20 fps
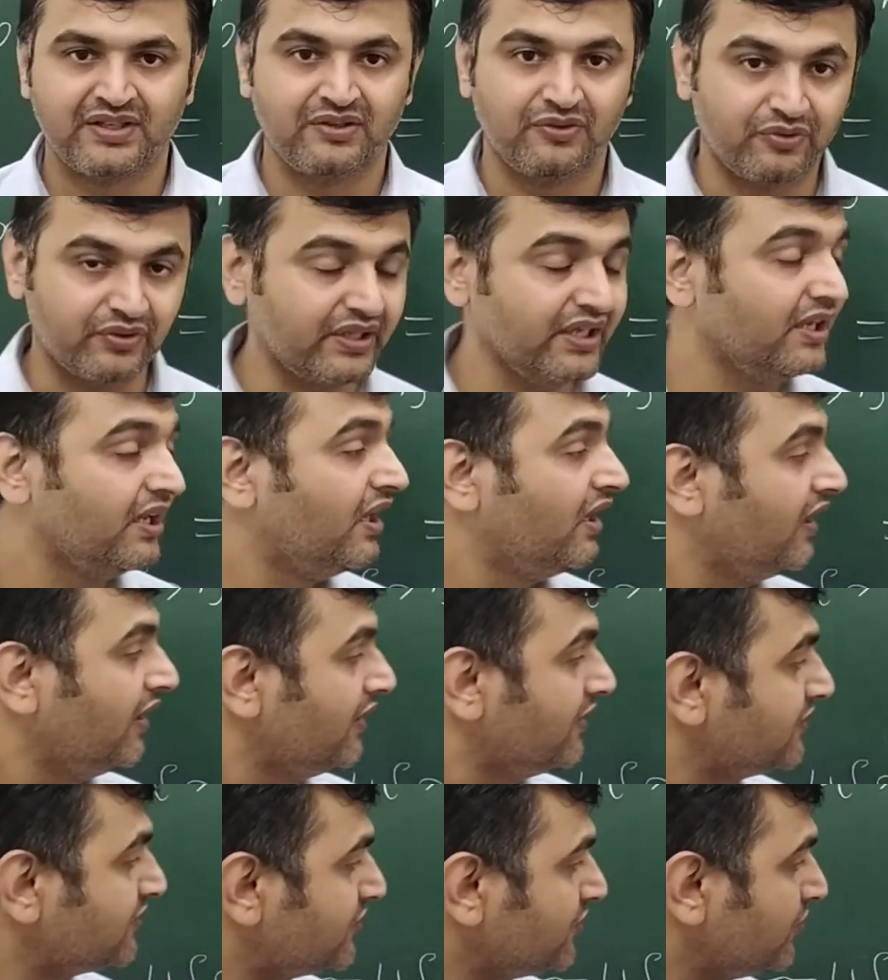Okay,
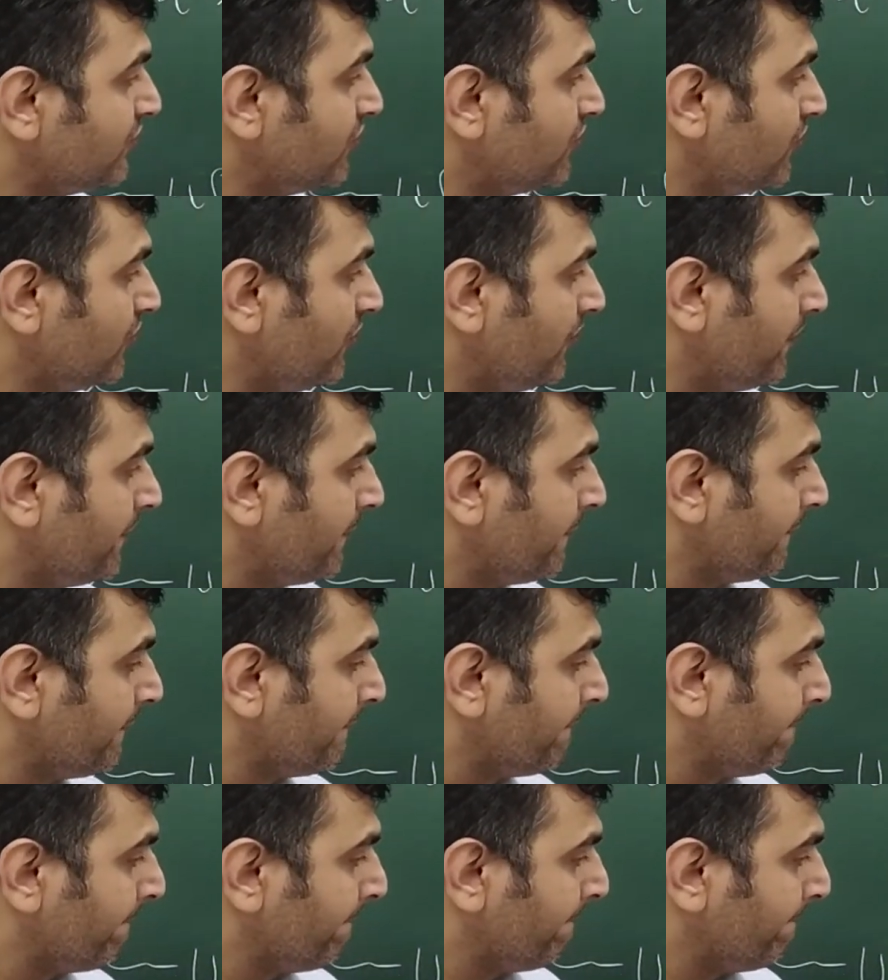so
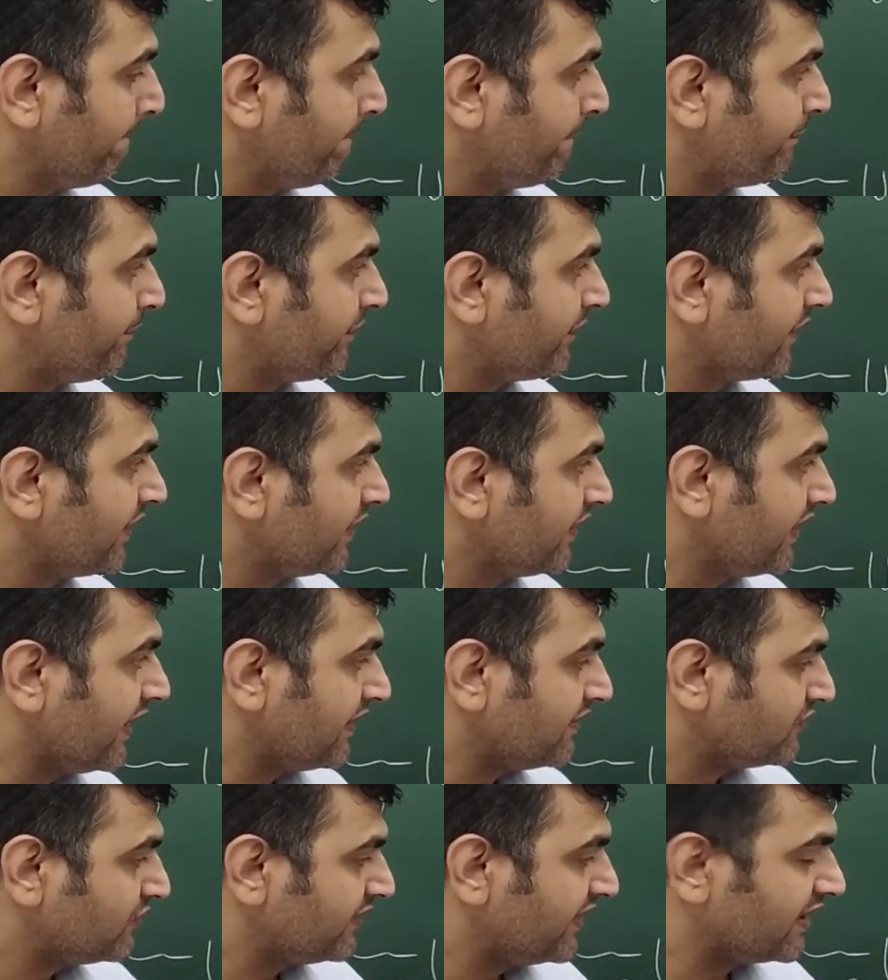
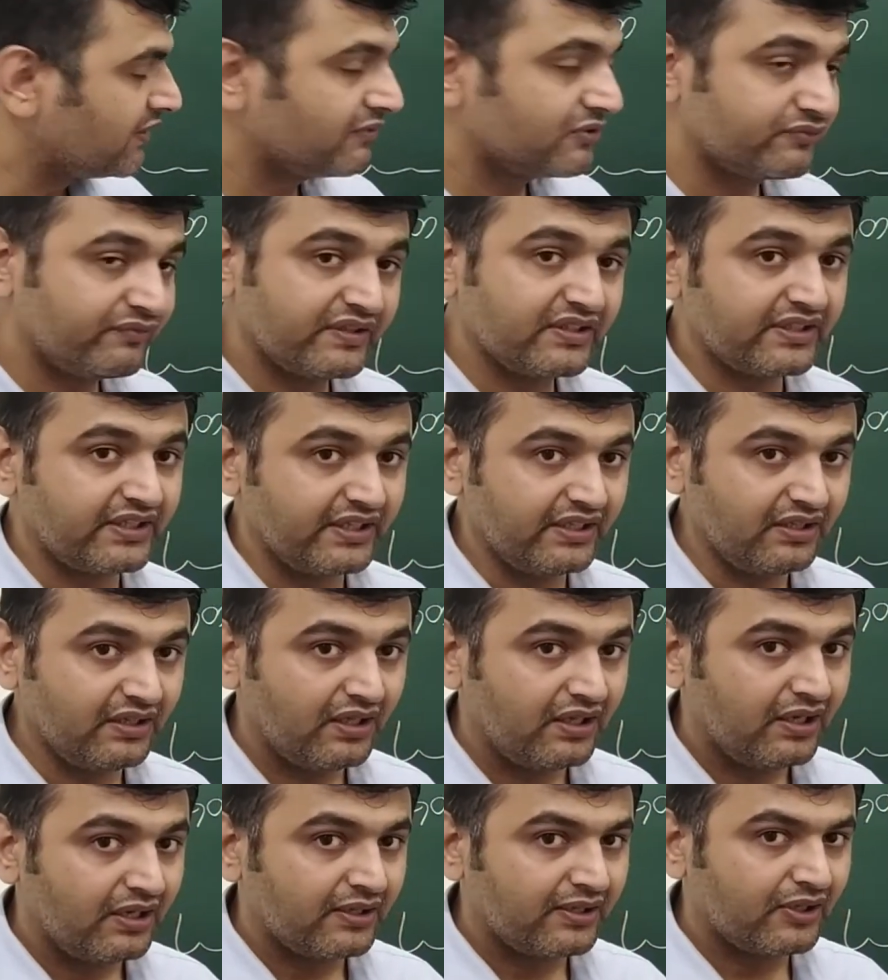yeah, so that was one thing.